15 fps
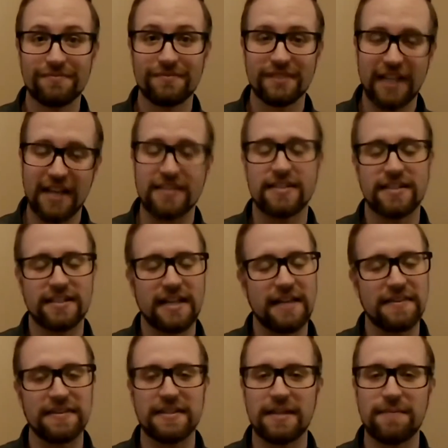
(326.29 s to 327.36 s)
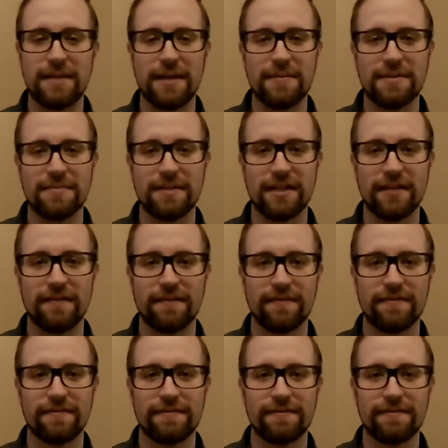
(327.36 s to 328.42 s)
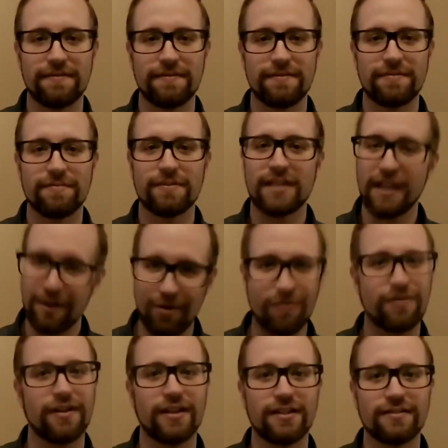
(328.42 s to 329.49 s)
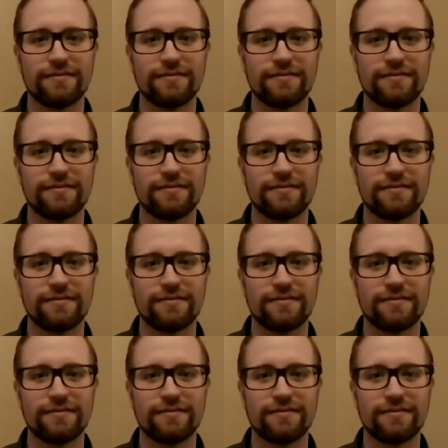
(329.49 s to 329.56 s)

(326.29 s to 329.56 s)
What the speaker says: Yes, he's got the same name as me. Get over it.